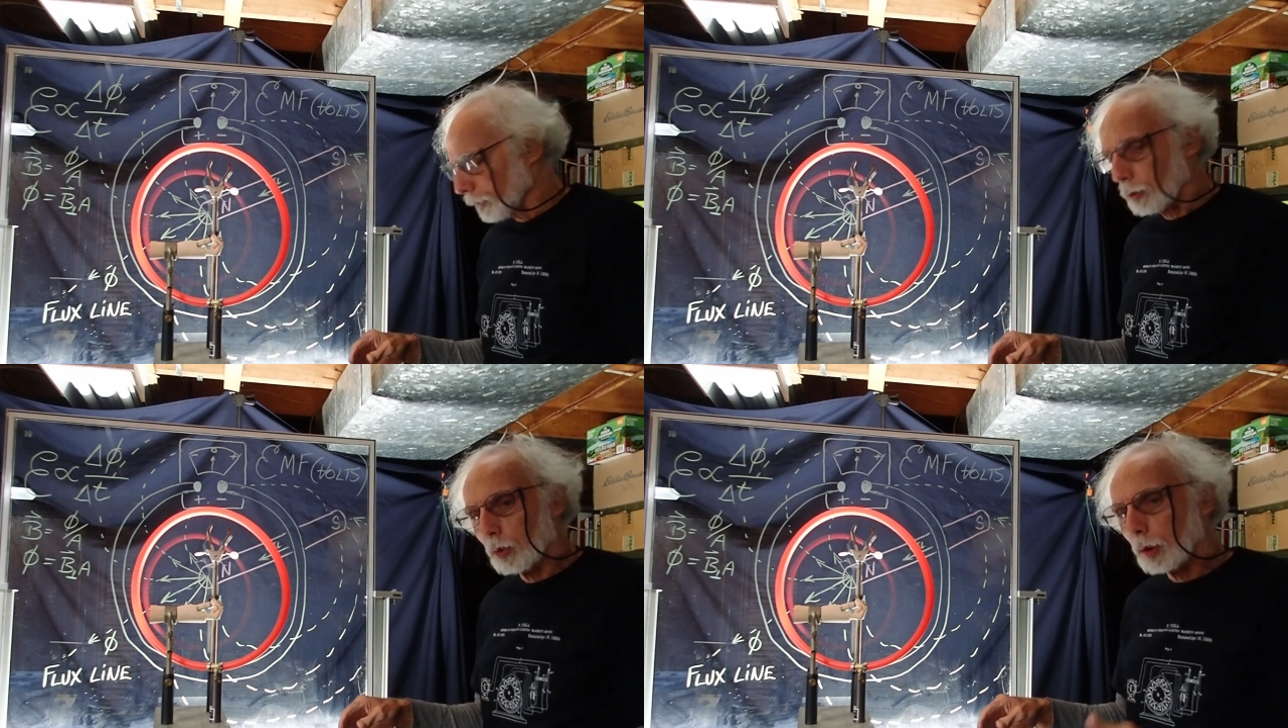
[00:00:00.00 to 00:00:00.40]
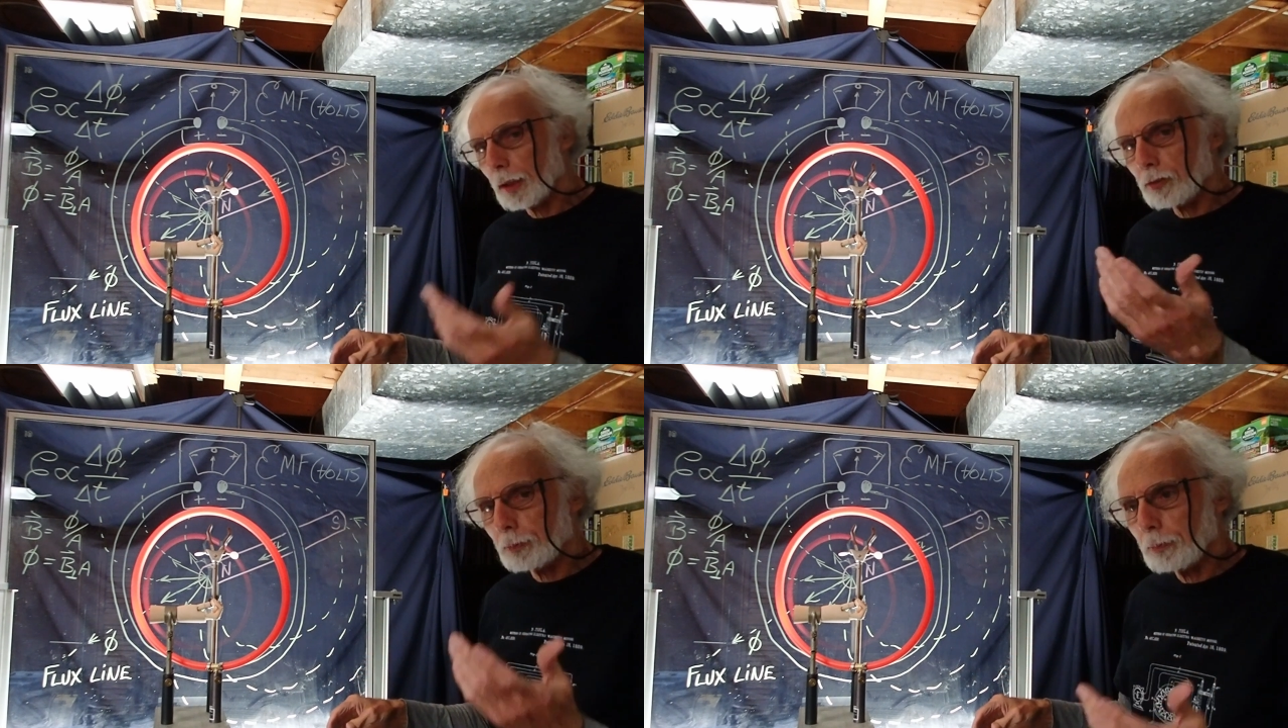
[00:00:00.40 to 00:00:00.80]
Well,
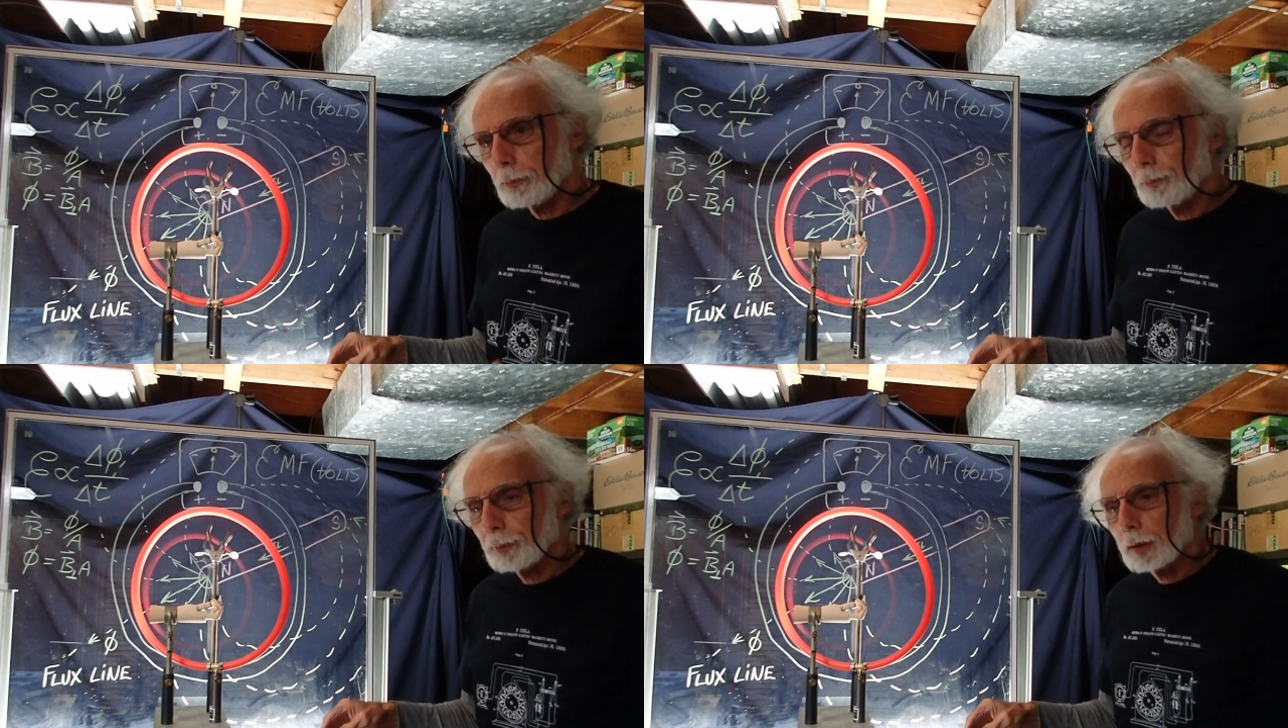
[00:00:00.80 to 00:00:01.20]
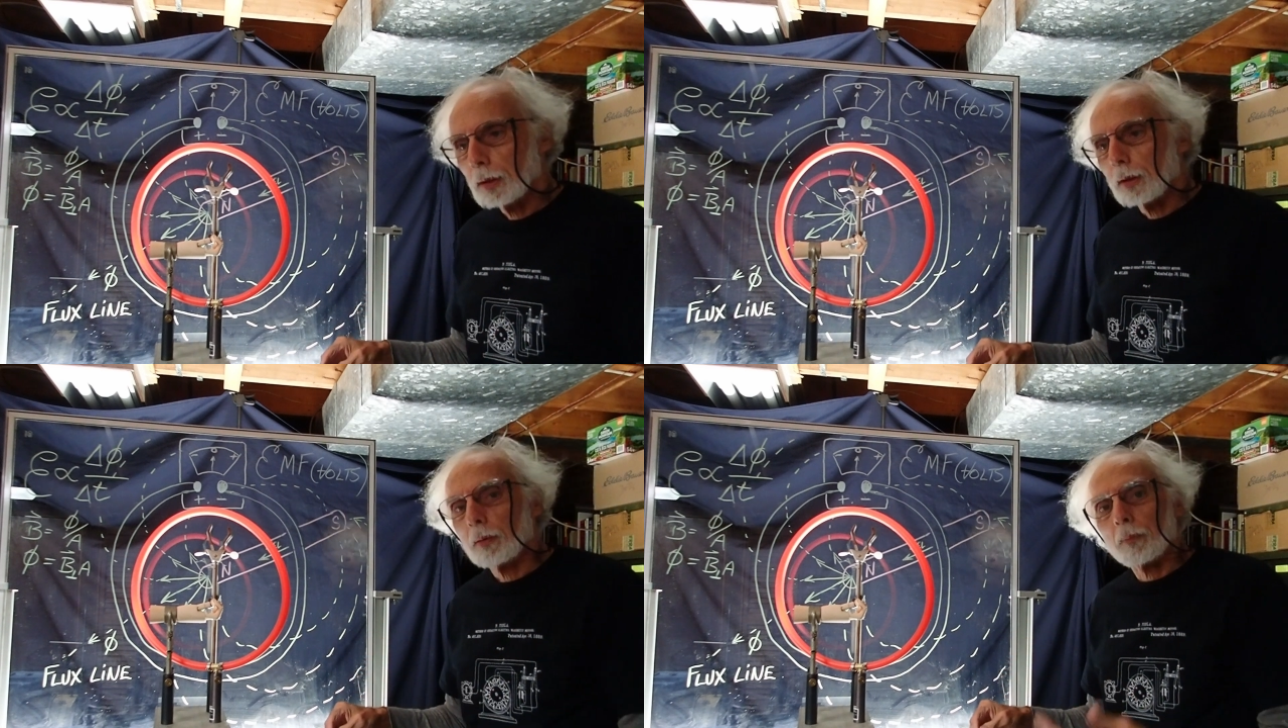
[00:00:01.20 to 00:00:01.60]
let's
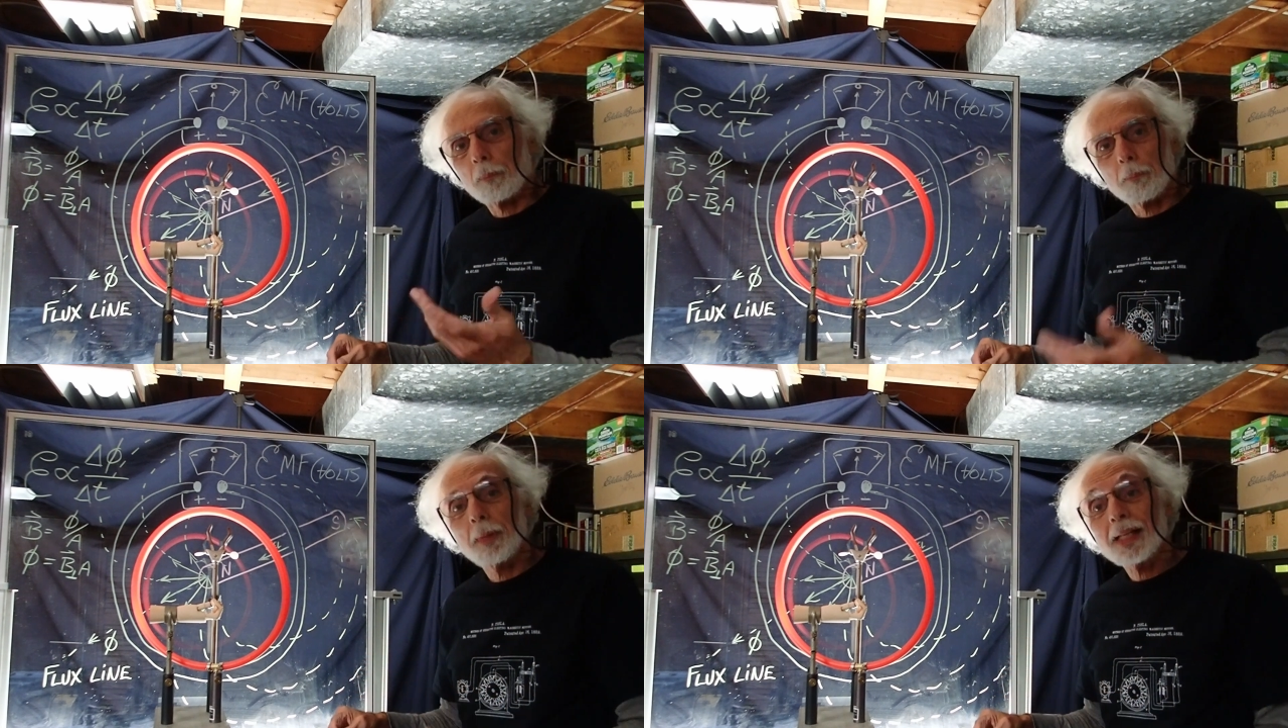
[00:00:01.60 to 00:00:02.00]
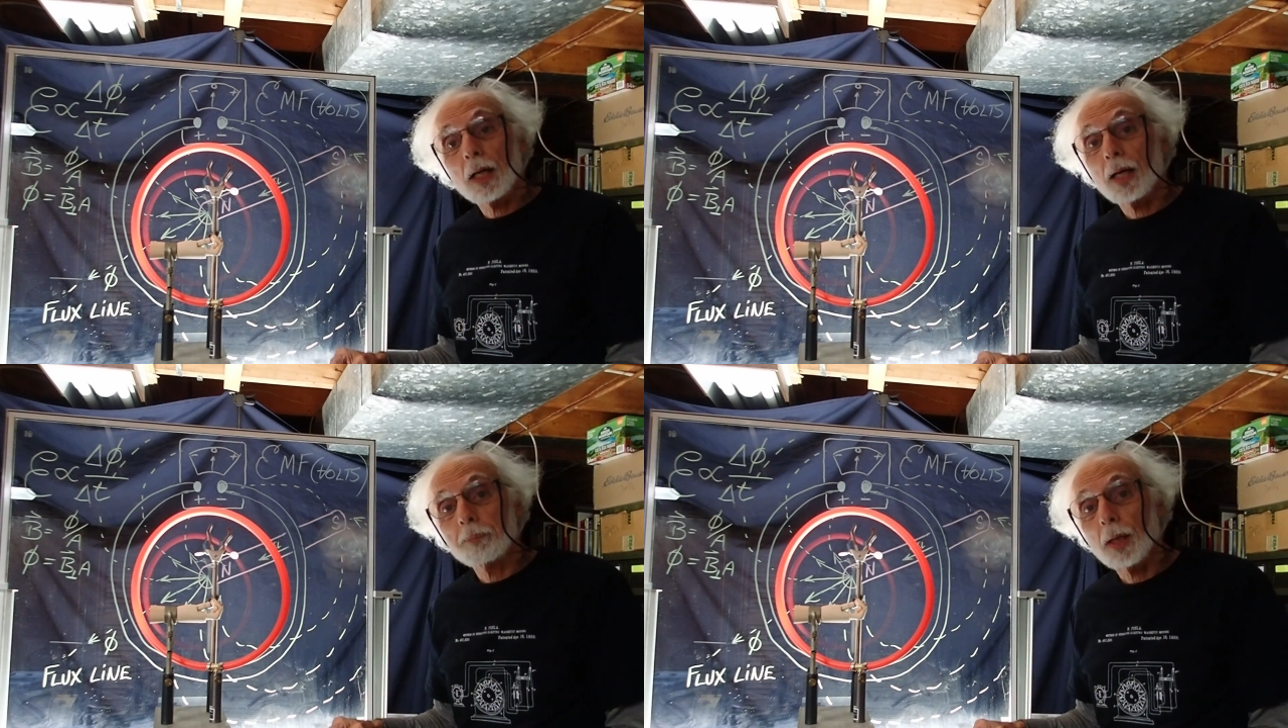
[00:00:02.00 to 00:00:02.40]
make a
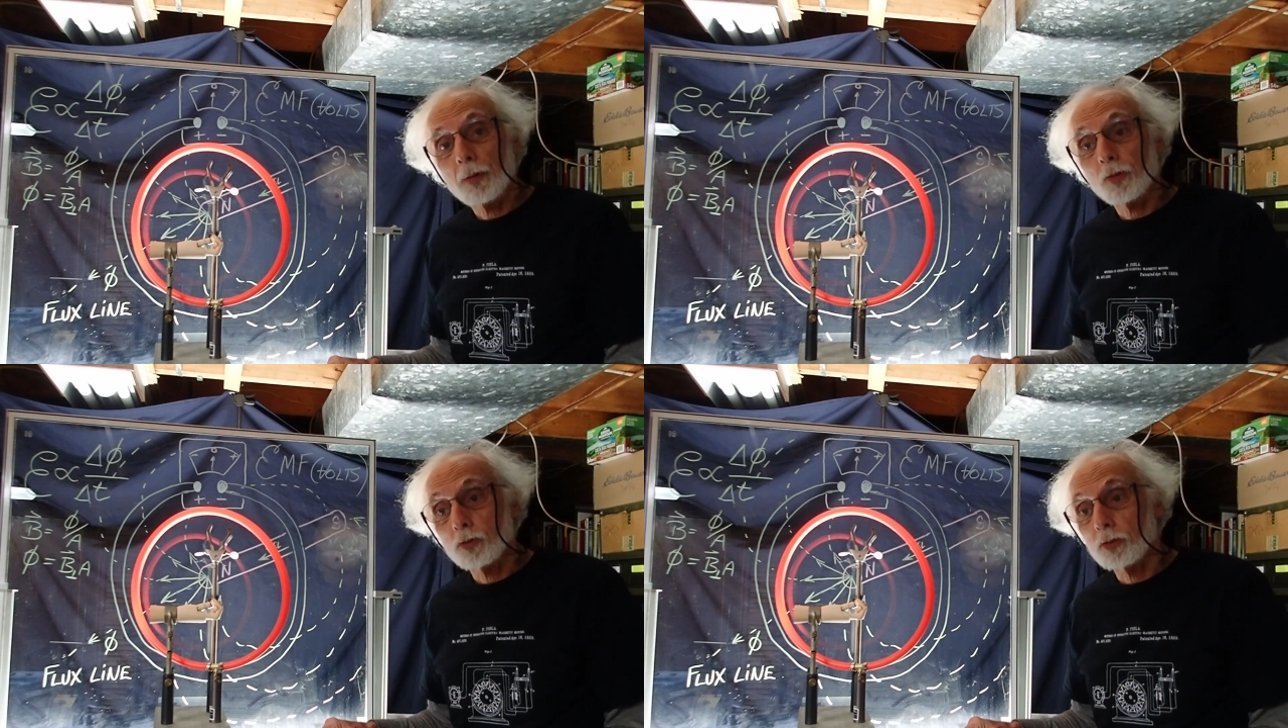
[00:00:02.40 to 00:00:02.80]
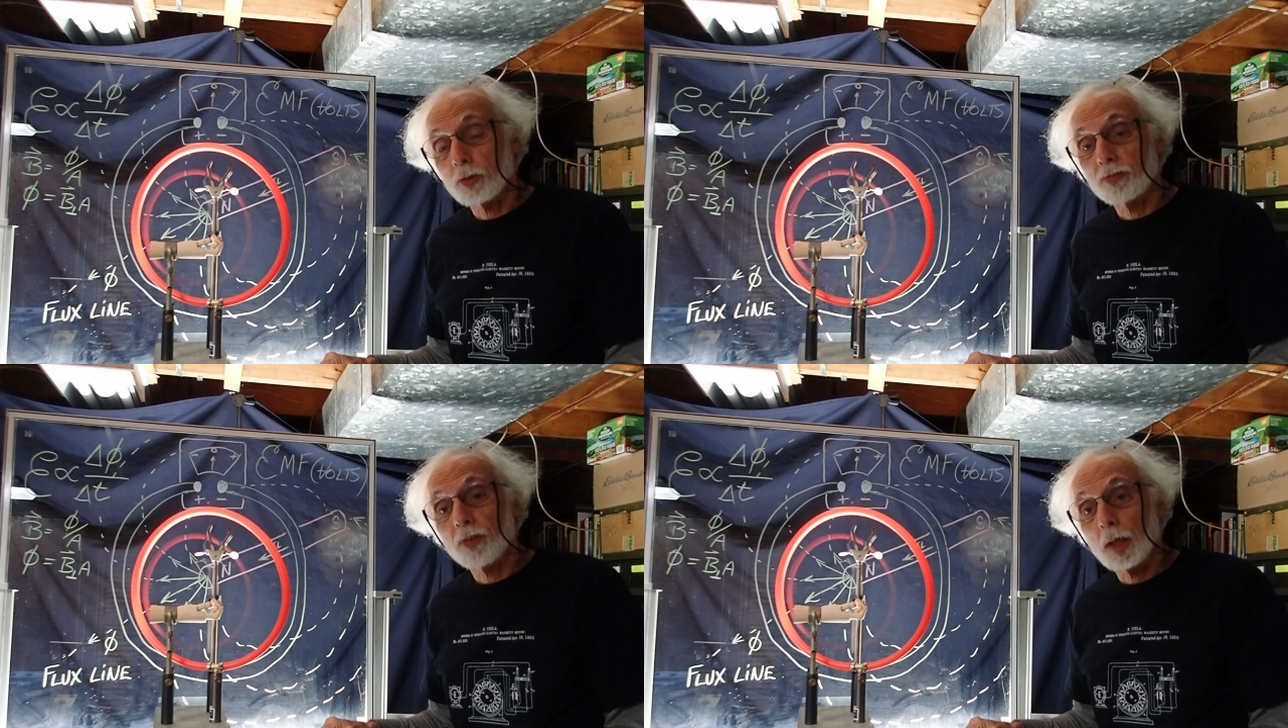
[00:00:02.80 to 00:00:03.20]
hypothesis
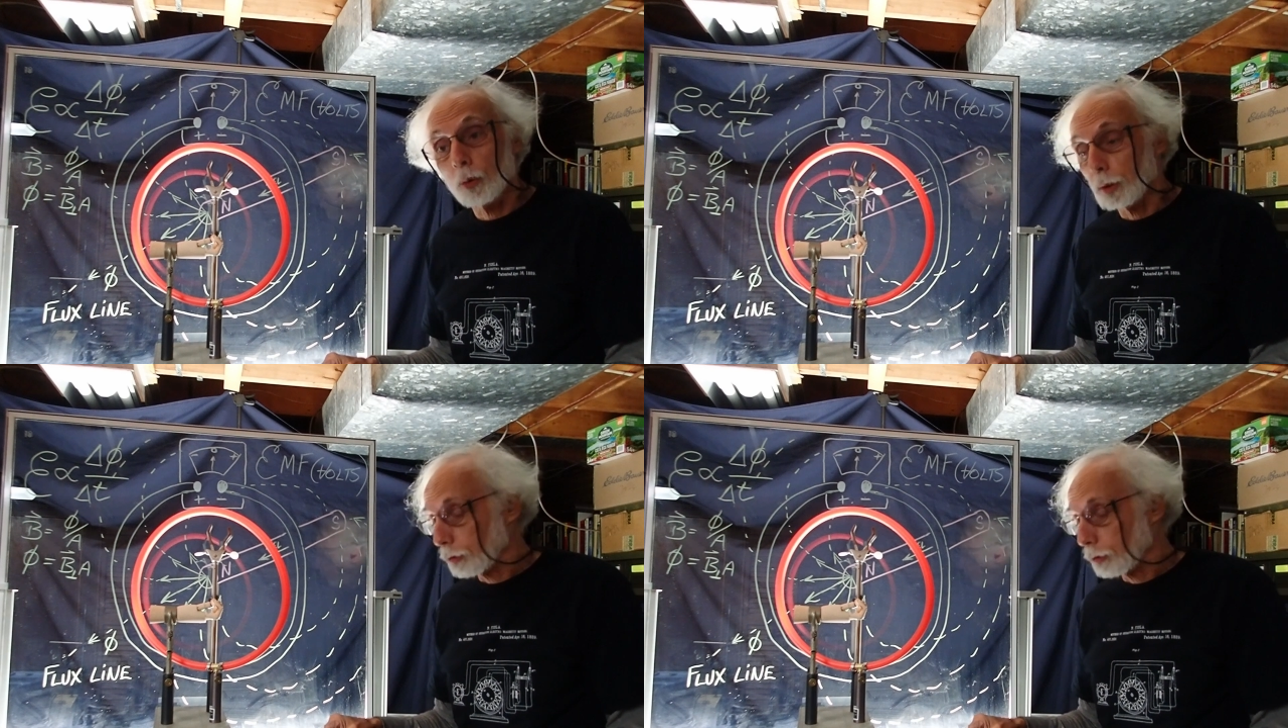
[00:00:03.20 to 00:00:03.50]
and follow it